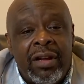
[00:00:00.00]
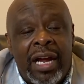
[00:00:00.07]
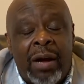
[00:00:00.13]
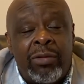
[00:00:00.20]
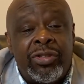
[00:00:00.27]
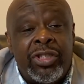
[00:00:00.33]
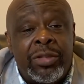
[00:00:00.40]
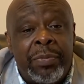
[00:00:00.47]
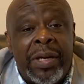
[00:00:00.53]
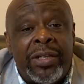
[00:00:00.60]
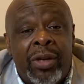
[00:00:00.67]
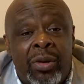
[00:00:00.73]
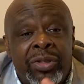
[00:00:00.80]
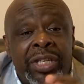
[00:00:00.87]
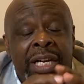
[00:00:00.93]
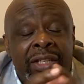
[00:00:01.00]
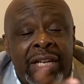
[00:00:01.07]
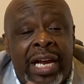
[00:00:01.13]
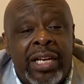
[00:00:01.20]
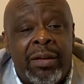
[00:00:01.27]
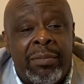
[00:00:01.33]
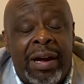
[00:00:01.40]
I want you to speak those things
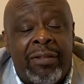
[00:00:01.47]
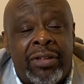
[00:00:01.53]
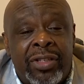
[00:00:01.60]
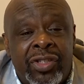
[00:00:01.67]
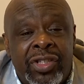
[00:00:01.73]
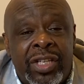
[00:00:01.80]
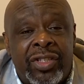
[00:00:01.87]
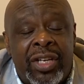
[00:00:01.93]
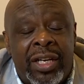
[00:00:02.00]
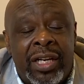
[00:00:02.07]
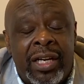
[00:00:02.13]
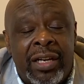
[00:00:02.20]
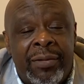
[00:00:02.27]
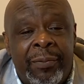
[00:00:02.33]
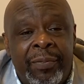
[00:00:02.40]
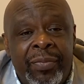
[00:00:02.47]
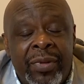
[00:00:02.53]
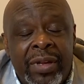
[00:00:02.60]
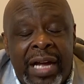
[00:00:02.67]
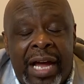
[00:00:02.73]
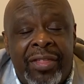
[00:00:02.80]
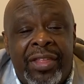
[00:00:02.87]
out of your mouth consistently.
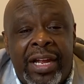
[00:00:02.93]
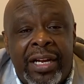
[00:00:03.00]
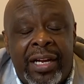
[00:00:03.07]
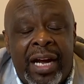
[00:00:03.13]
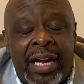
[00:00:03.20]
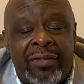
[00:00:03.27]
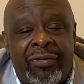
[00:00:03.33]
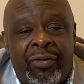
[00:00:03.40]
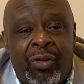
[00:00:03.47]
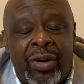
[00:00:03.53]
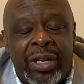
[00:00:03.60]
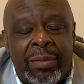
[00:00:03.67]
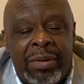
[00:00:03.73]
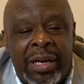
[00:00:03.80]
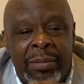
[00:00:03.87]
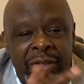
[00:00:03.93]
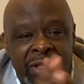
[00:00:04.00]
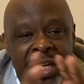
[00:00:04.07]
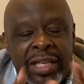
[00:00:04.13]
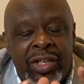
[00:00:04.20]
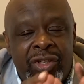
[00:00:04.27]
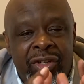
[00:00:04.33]
I thank God for you. But let me
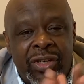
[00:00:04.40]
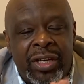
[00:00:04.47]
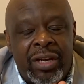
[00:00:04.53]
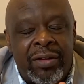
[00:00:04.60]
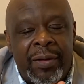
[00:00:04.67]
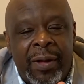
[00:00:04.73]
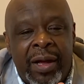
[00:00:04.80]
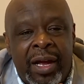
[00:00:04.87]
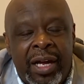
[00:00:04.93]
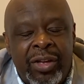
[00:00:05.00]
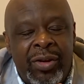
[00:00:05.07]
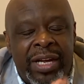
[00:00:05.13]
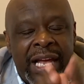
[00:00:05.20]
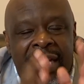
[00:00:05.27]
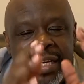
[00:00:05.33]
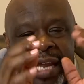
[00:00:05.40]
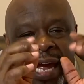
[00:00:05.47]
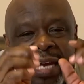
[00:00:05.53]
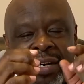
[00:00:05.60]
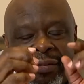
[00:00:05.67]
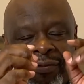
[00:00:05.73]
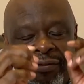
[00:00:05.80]
say this to you: you
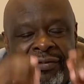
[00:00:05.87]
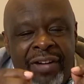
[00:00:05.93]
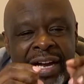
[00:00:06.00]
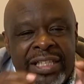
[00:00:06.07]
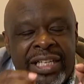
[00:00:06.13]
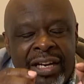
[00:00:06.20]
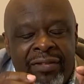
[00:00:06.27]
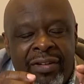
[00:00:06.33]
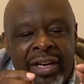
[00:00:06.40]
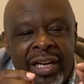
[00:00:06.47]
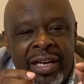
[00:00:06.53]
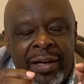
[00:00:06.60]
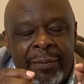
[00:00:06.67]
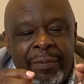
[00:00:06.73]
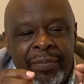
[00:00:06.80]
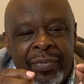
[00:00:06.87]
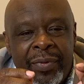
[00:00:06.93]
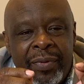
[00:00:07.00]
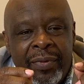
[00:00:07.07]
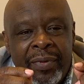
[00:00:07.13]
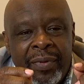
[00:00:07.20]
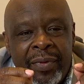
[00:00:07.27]
cannot effectively
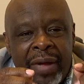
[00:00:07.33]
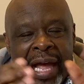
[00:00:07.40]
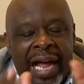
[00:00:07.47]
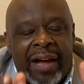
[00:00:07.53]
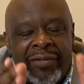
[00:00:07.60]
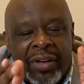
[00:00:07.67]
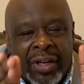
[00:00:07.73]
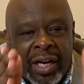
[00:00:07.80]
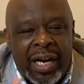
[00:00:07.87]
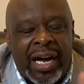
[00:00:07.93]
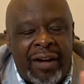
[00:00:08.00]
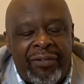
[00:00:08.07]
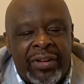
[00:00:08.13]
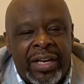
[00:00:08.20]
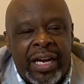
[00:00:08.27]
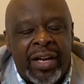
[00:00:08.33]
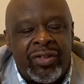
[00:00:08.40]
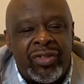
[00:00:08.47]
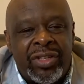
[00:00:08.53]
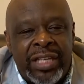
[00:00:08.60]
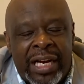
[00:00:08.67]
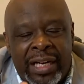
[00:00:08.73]
have the
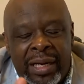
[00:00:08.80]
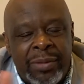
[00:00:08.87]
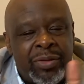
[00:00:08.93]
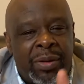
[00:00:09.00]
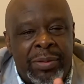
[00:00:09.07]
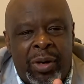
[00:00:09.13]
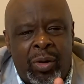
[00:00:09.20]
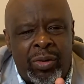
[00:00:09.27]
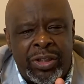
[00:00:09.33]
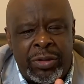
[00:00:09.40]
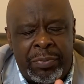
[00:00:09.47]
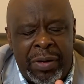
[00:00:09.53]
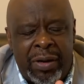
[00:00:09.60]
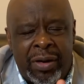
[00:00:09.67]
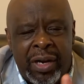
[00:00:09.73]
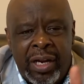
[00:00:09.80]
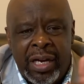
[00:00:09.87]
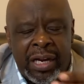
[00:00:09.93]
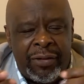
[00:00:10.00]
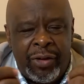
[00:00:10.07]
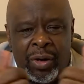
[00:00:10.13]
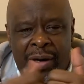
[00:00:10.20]
confidence that comes from the Holy Spirit
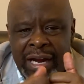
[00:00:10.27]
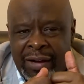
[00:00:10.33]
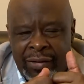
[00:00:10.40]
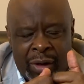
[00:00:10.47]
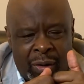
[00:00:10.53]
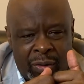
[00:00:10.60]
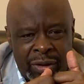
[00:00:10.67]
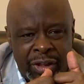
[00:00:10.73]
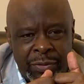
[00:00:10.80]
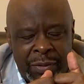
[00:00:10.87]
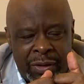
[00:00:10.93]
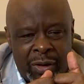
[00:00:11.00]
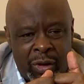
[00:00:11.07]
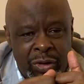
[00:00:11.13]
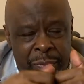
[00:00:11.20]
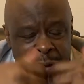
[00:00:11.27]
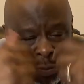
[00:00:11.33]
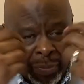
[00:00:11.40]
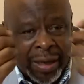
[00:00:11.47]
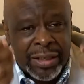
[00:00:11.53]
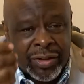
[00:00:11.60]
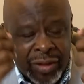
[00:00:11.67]
if you don't have the Holy Spirit. The Holy
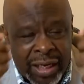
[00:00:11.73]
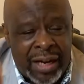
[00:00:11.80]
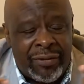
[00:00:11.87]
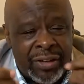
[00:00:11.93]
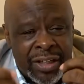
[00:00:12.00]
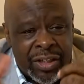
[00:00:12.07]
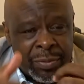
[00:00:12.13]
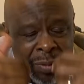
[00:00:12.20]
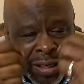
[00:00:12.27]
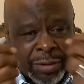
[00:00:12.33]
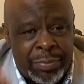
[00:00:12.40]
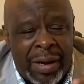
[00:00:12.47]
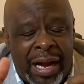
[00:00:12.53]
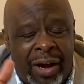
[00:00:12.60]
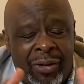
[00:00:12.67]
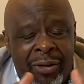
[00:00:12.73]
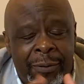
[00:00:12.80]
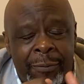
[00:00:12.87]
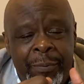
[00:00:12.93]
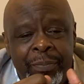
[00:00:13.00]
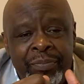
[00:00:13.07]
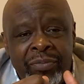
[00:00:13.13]
Spirit brings confidence. It brings power.
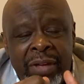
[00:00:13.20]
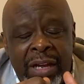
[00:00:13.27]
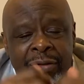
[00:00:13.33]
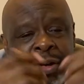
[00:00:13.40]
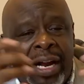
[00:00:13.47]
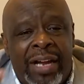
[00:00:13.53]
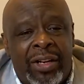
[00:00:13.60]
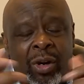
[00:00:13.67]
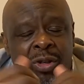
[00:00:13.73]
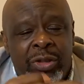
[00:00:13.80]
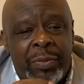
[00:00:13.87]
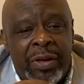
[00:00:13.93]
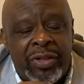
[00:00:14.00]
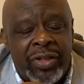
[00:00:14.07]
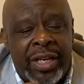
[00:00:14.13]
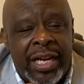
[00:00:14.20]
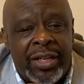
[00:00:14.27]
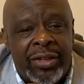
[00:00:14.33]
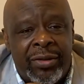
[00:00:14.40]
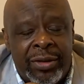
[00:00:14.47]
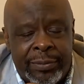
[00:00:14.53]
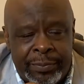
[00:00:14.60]
If you don't have the Holy Spirit, you
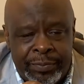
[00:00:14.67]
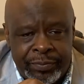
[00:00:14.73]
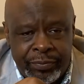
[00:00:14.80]
can't do it.